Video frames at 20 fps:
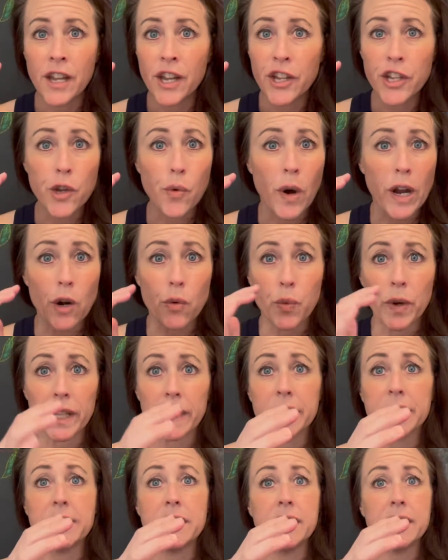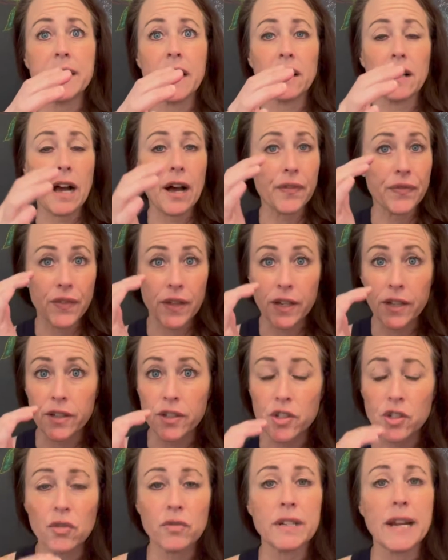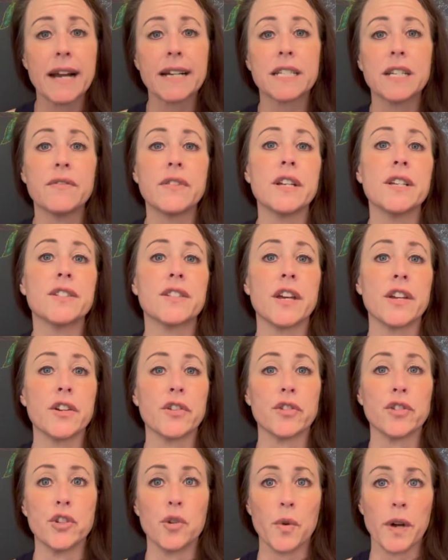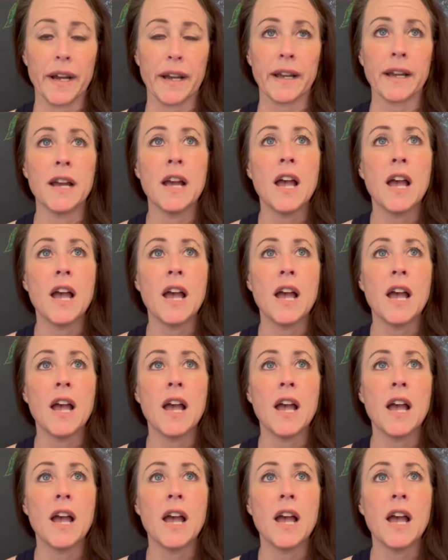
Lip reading: you want to really detail out the student activities that you're doing.